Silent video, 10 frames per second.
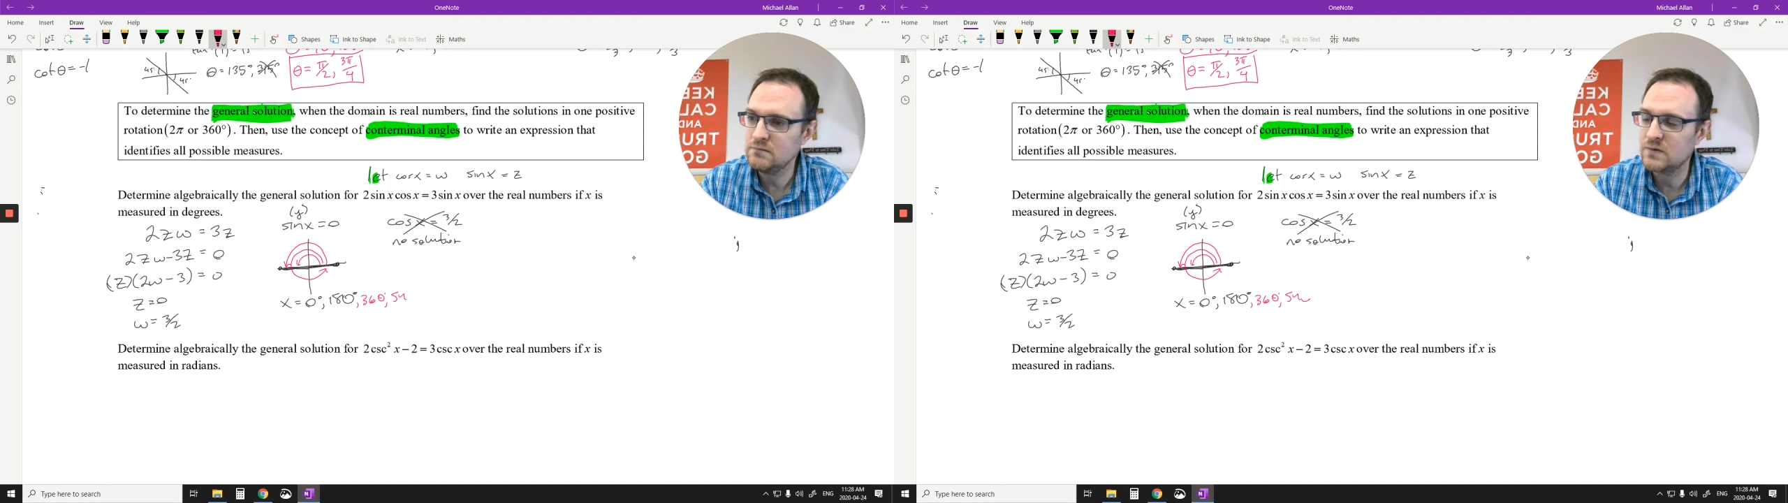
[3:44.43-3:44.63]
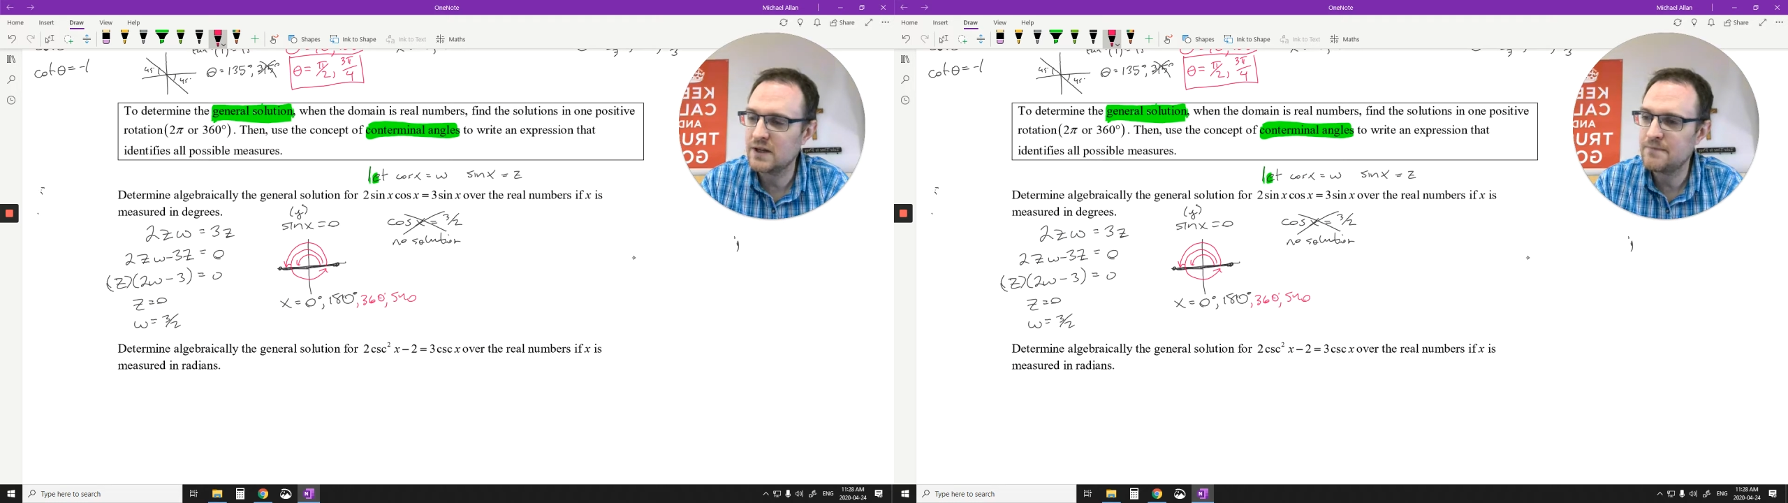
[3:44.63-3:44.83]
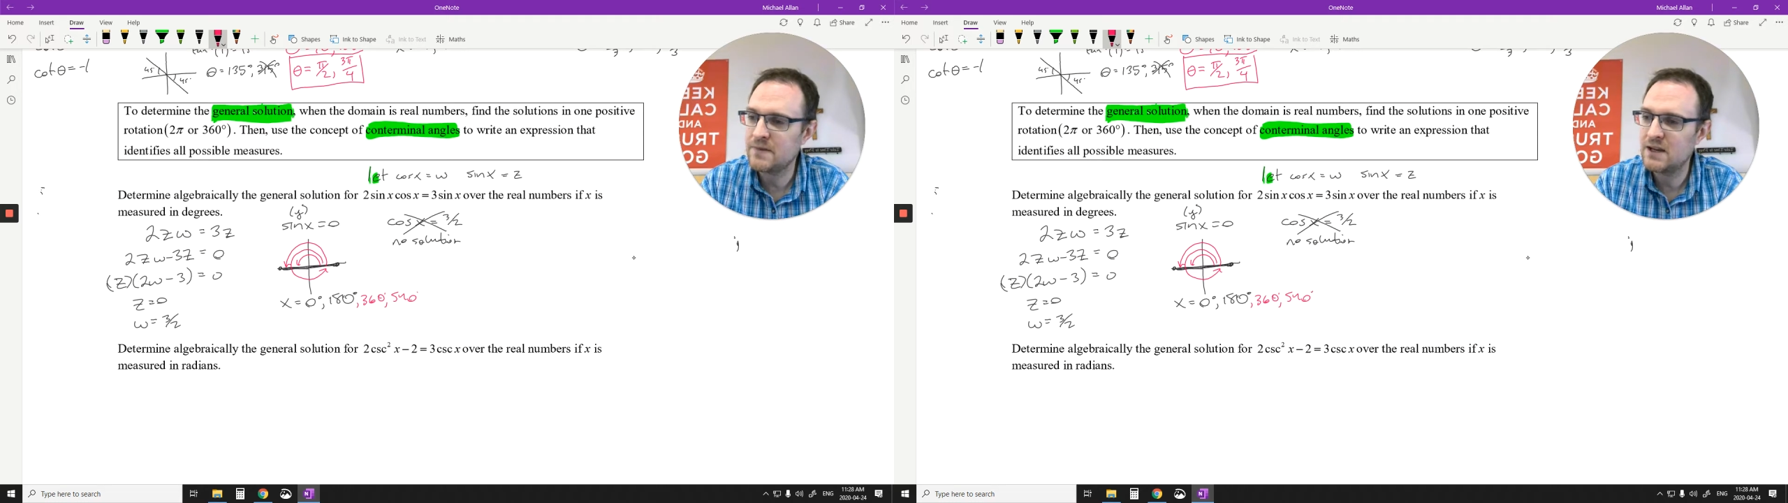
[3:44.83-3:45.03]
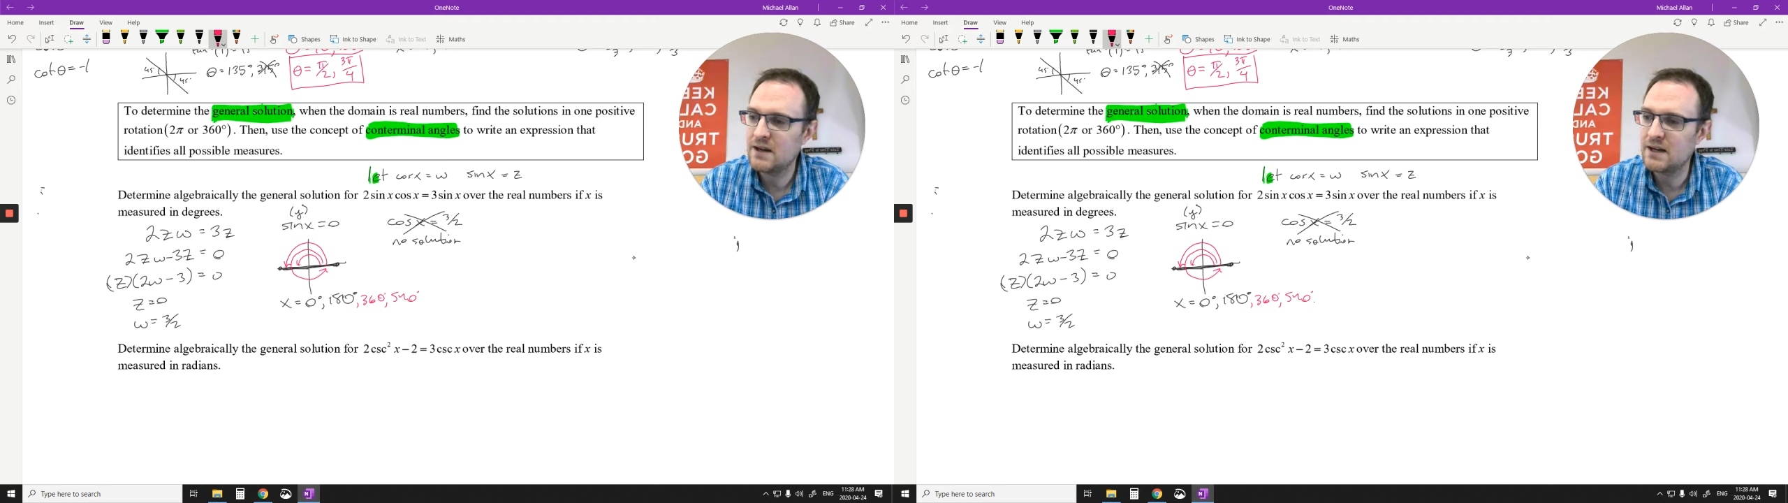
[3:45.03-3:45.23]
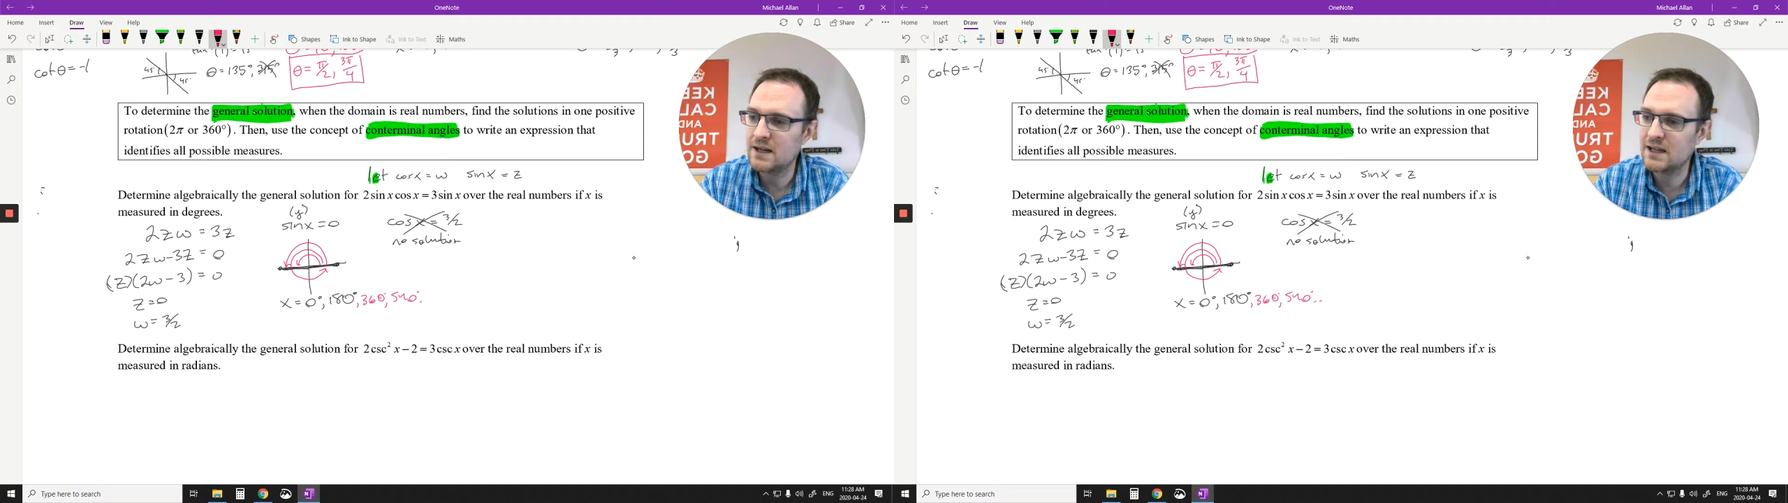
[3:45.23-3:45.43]
Right? And
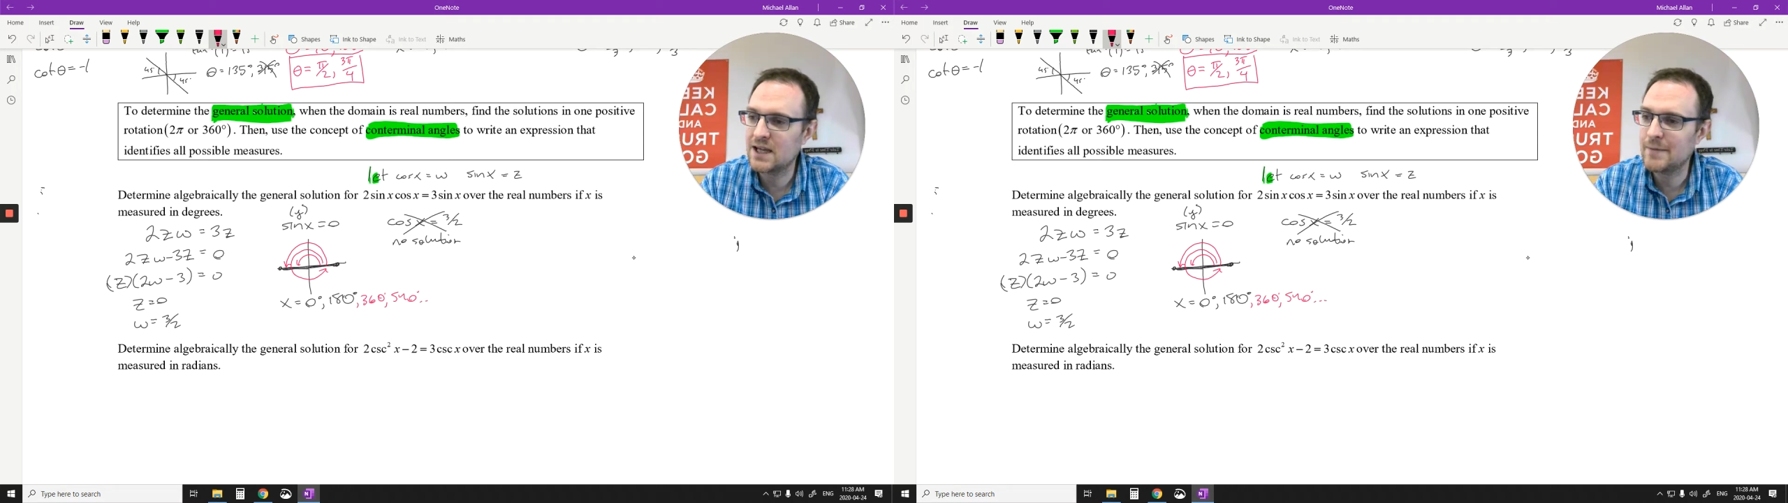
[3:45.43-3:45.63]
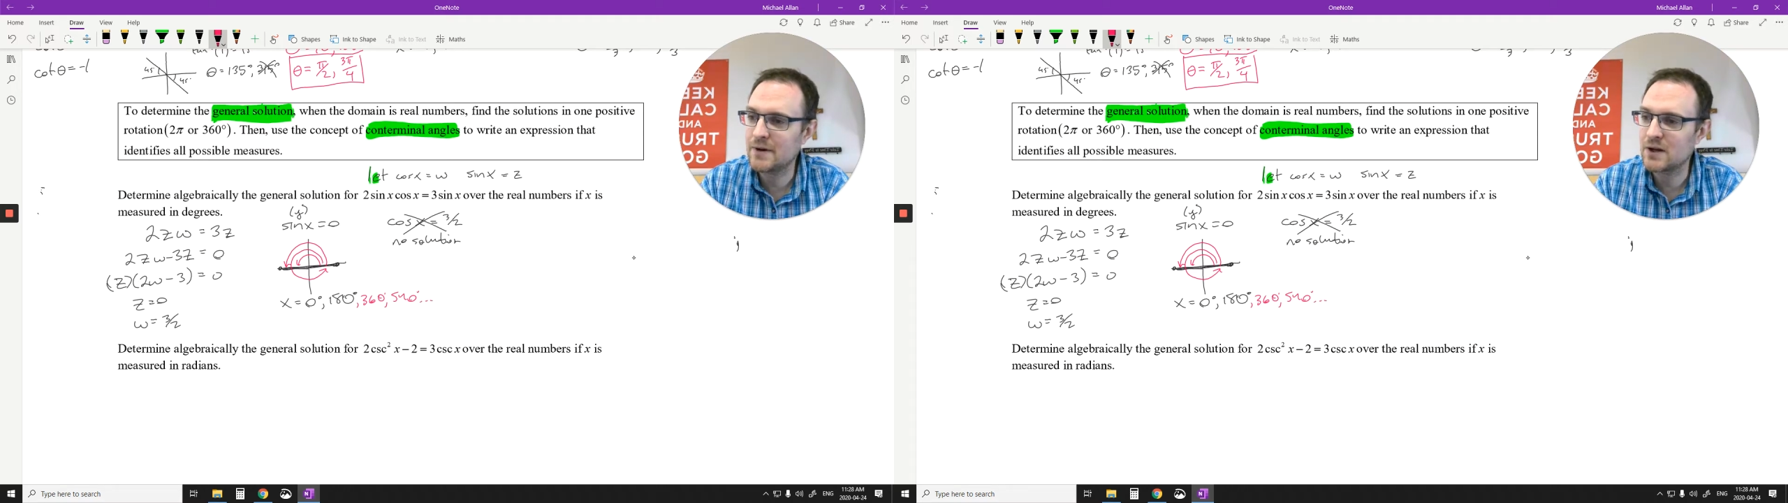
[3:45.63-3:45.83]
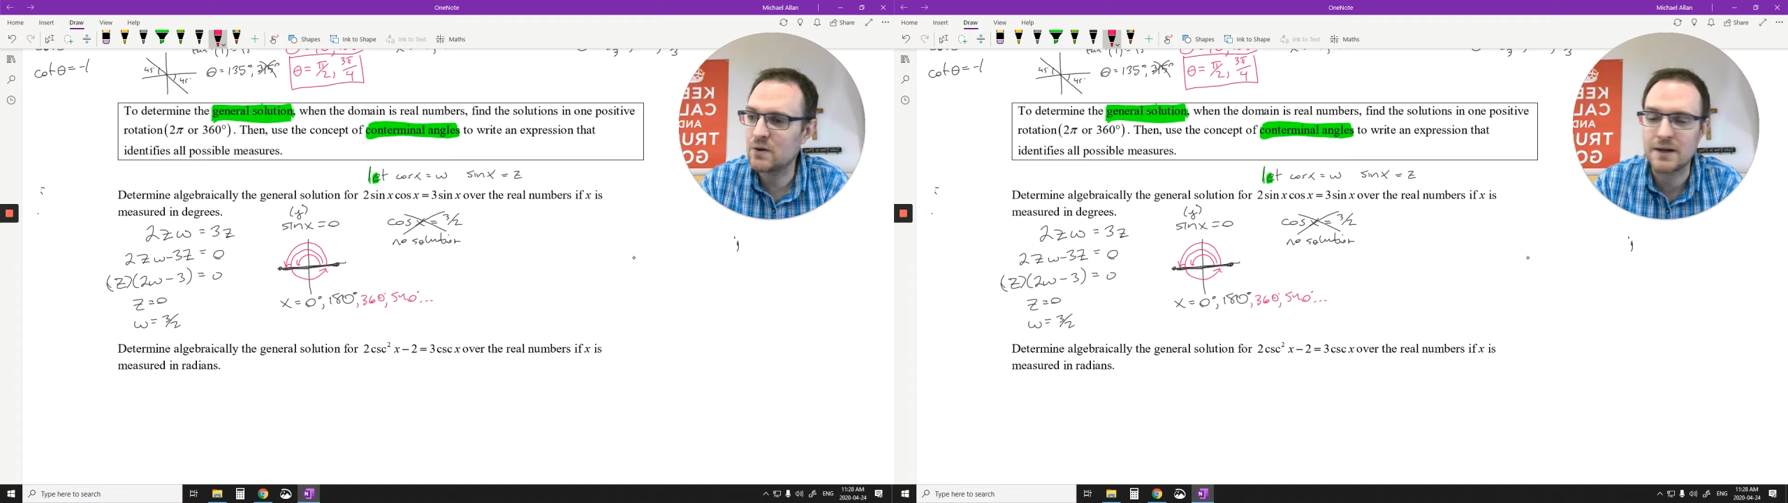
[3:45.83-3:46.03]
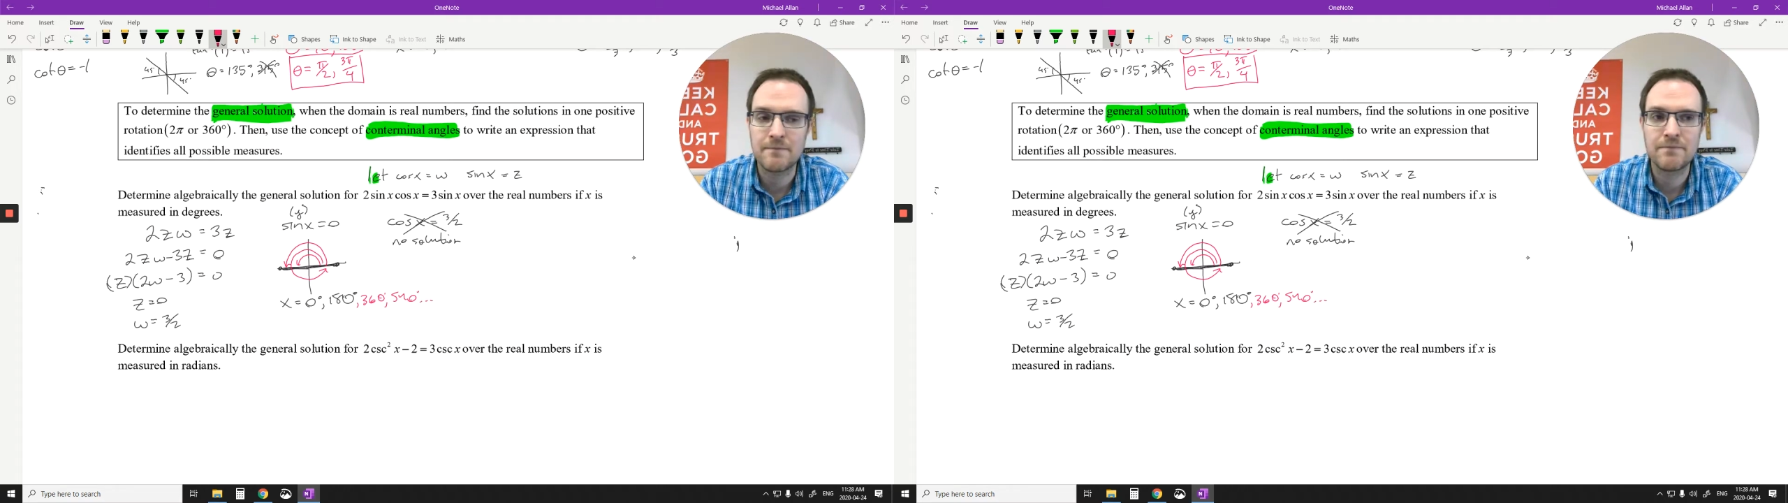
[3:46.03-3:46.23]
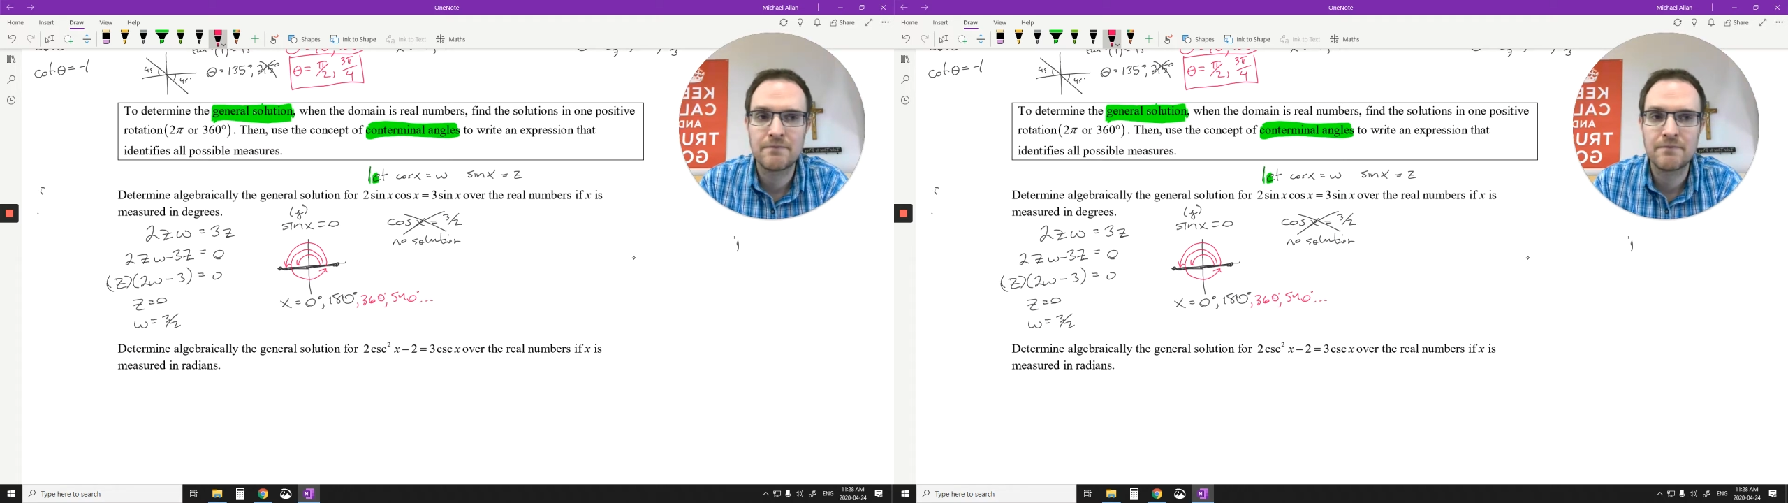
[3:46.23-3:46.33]
I can keep on going.